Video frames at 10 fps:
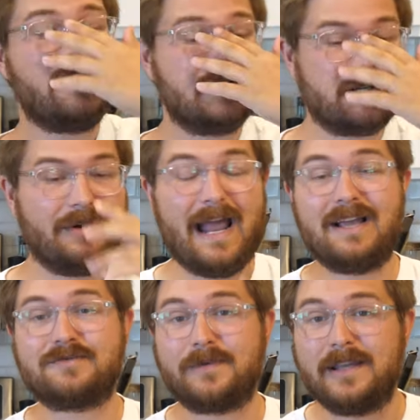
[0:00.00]
So it
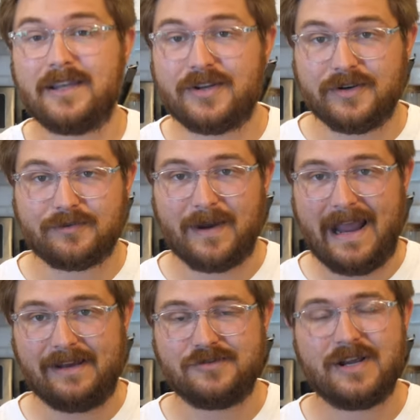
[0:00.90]
has really good
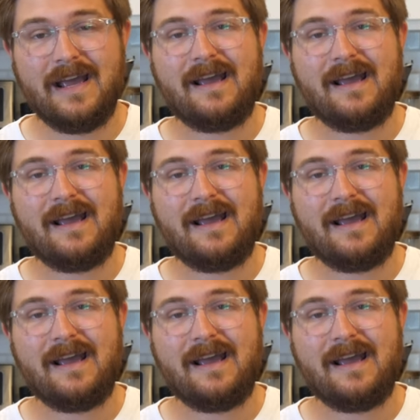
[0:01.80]
range.